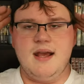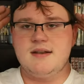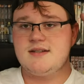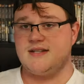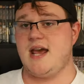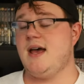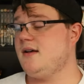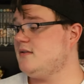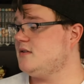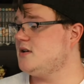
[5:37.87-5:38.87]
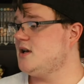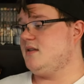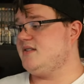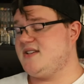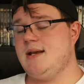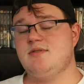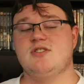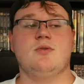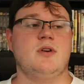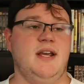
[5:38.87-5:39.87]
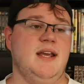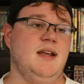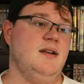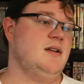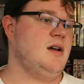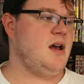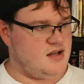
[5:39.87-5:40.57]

and tell the same story in